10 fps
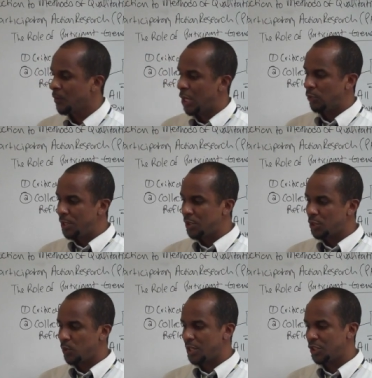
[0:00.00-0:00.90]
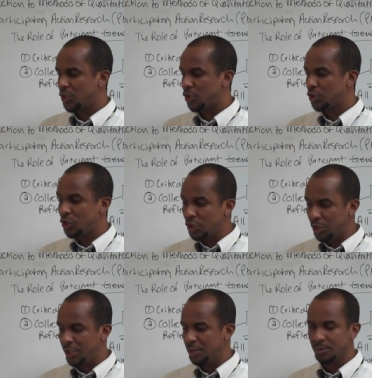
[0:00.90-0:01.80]
research questions
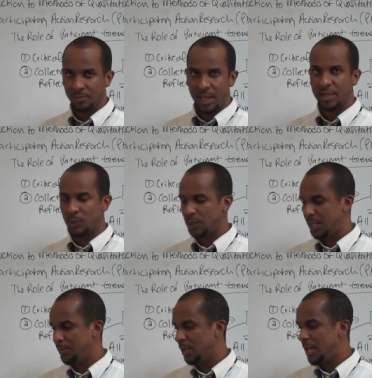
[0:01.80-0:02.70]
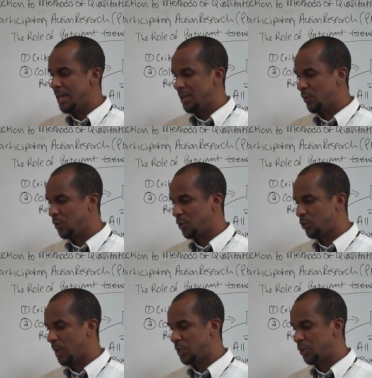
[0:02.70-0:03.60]
should, ethical claim, research
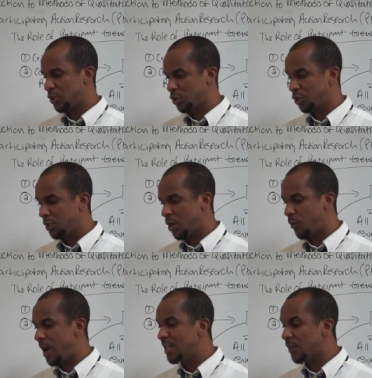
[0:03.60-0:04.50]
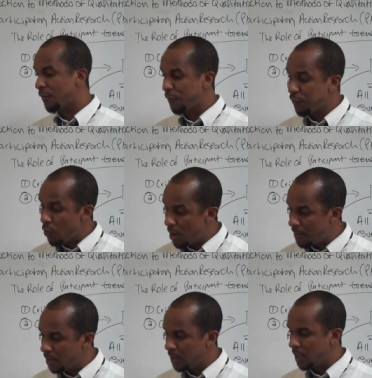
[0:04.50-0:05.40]
questions should arise
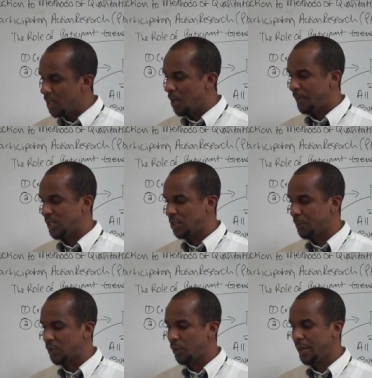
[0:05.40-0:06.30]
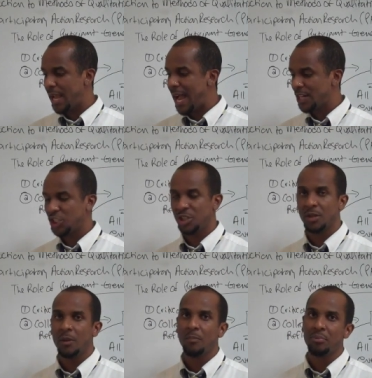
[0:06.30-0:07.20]
from participatory action
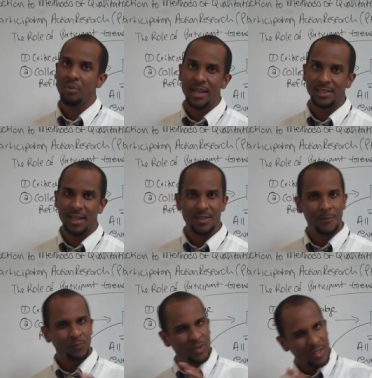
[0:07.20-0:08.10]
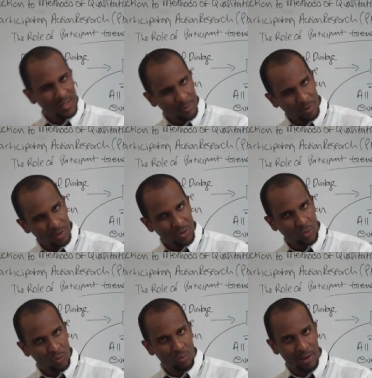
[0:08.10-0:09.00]
process. Similar
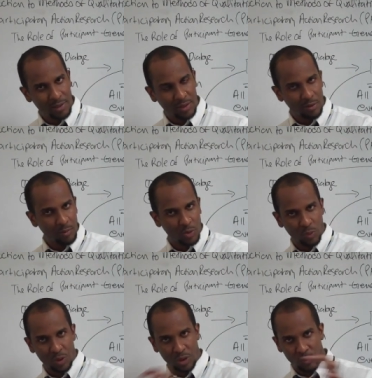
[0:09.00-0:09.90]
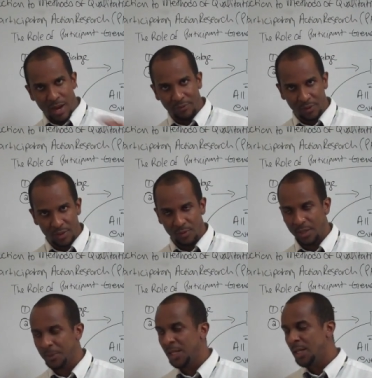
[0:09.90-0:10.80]
to grounded theory, which we're going to do after this, right?